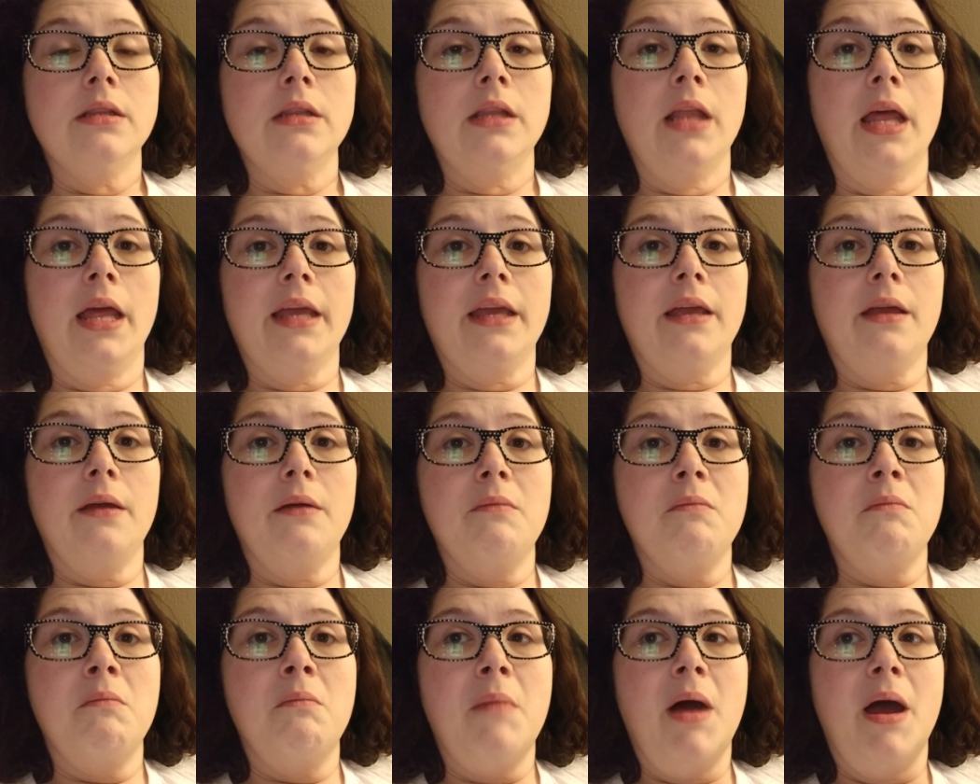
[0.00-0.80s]
Like,
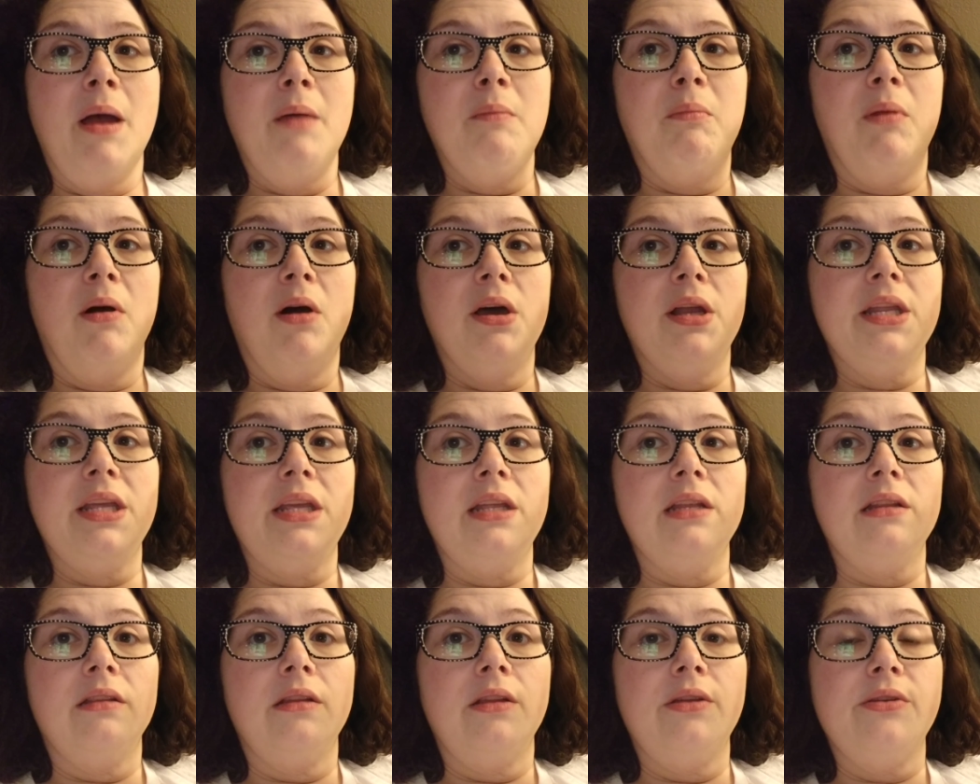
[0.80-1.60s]
my
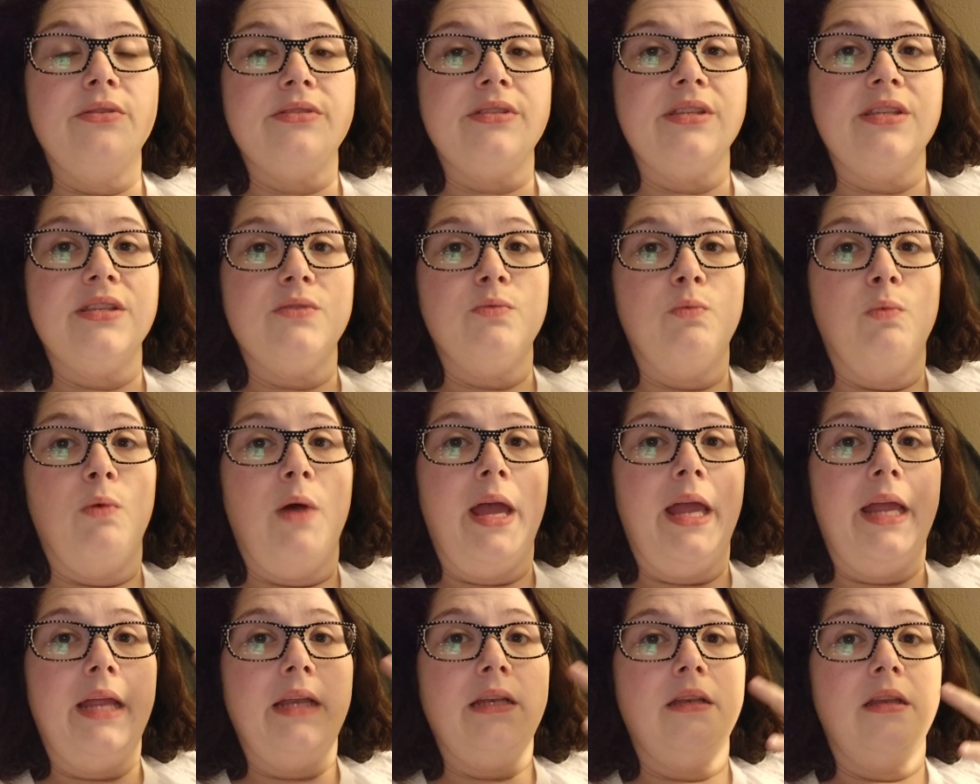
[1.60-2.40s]
body loses
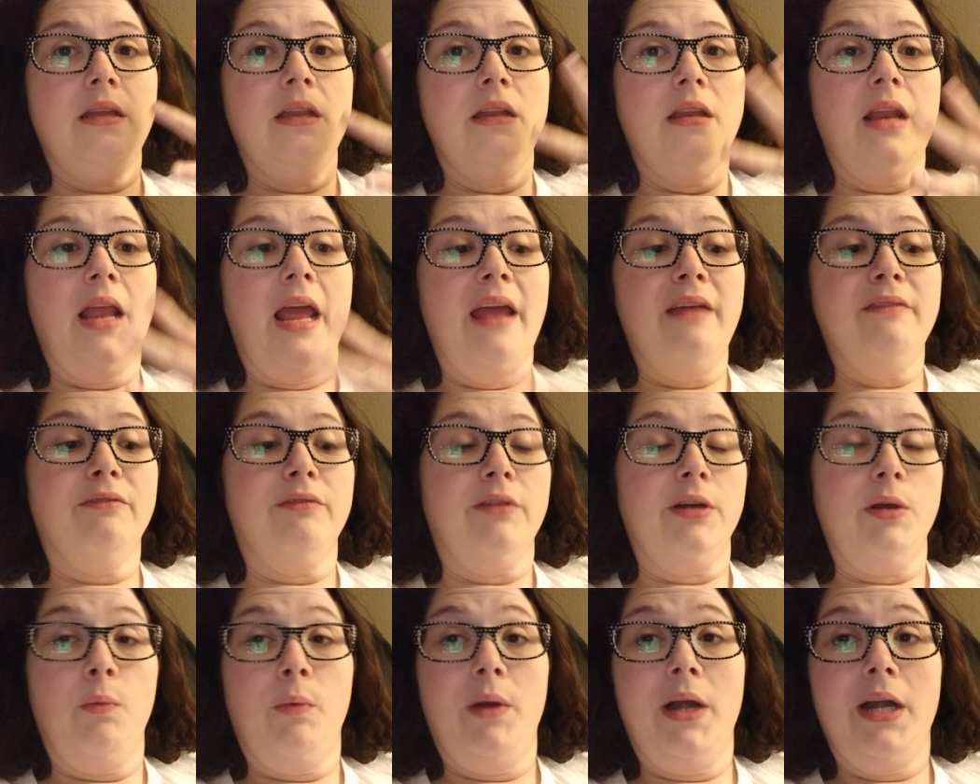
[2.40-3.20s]
weight
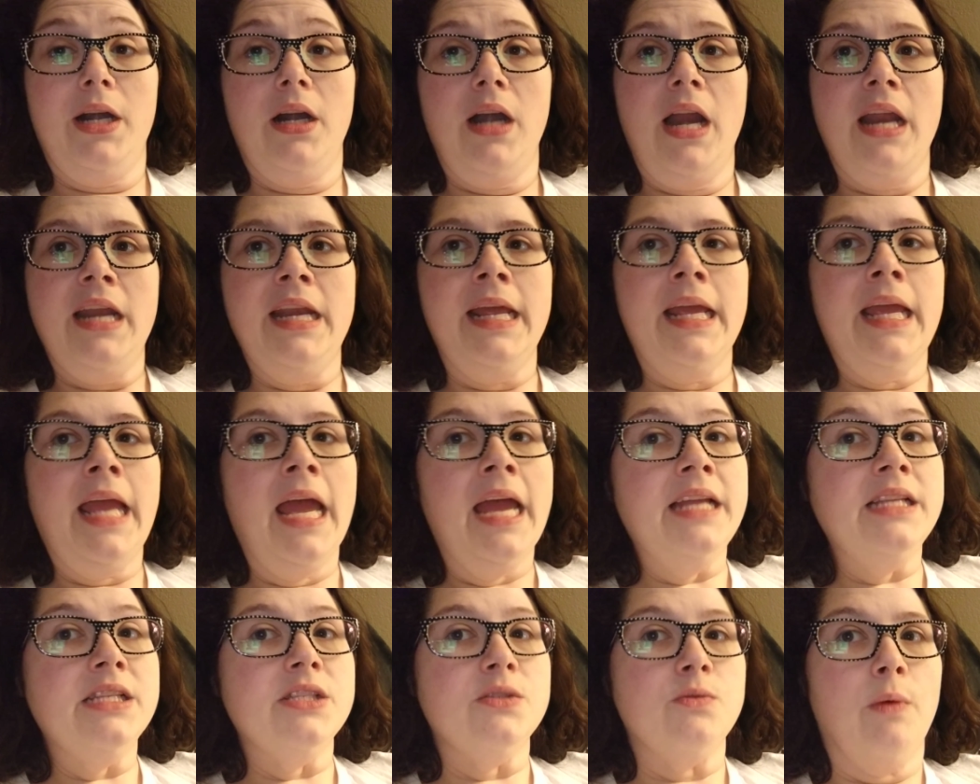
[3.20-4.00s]
everywhere, and it
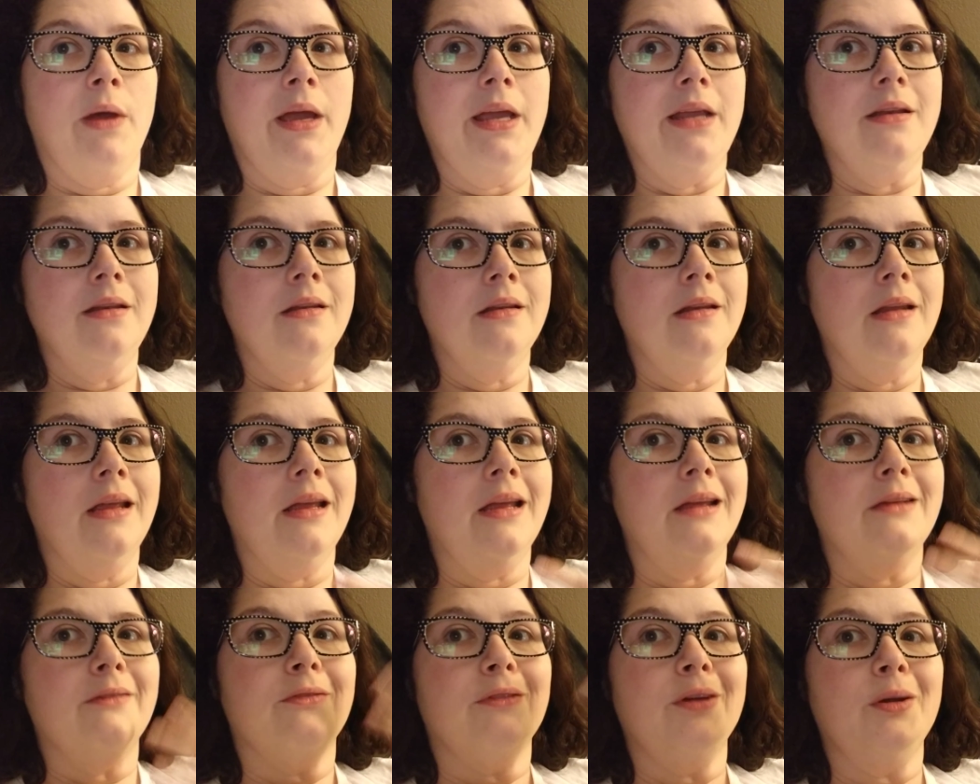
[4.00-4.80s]
gains weight
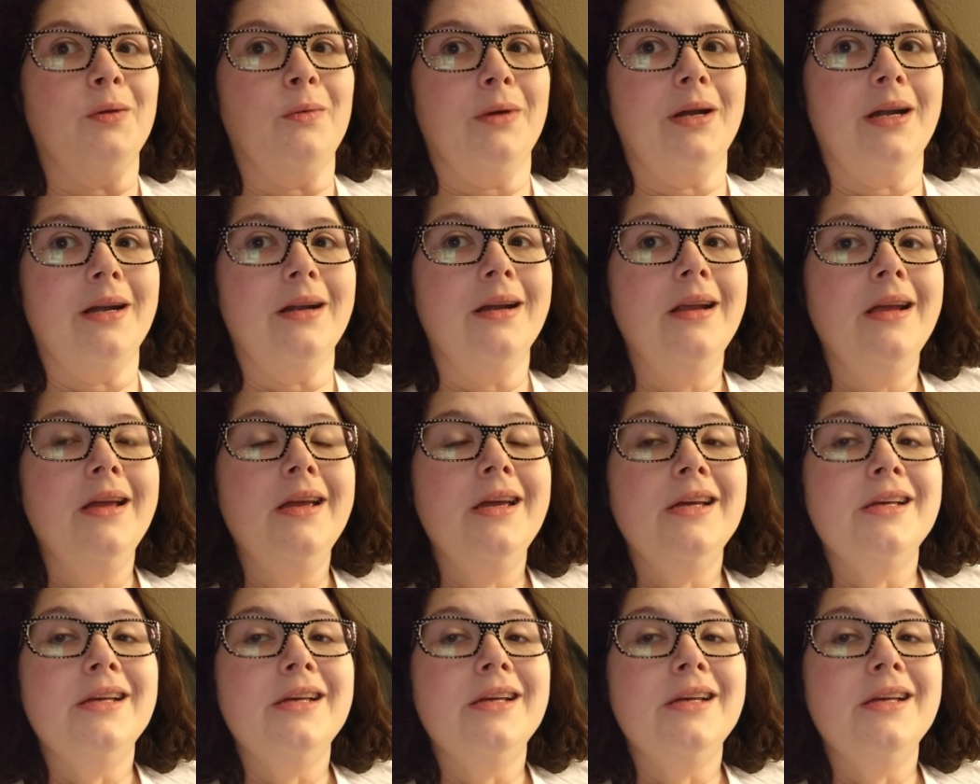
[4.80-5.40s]
everywhere.